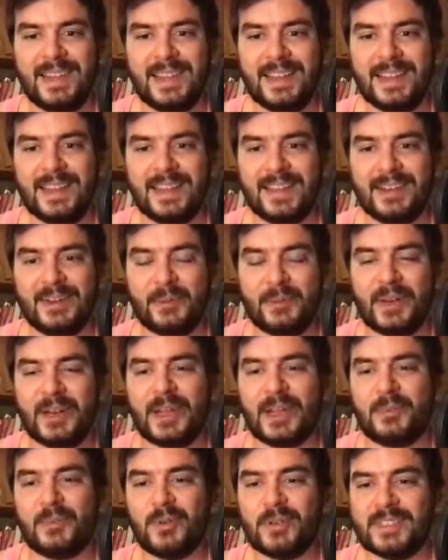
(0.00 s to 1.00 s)
uh, when I
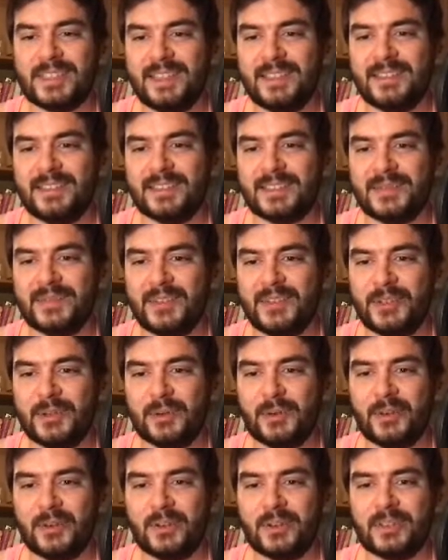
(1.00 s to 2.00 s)
present this
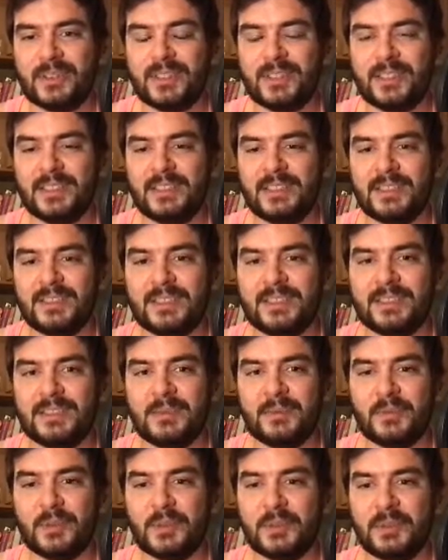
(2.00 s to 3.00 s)
video, then
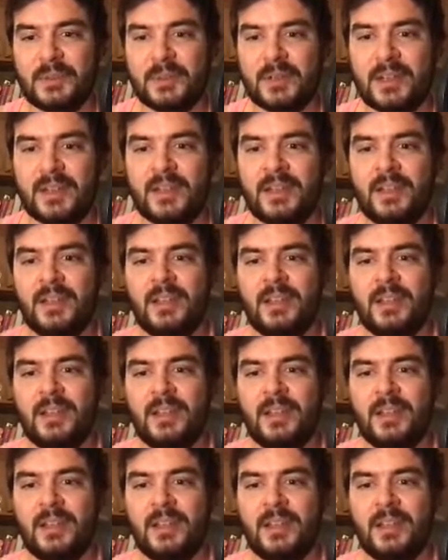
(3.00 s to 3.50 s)
what uh,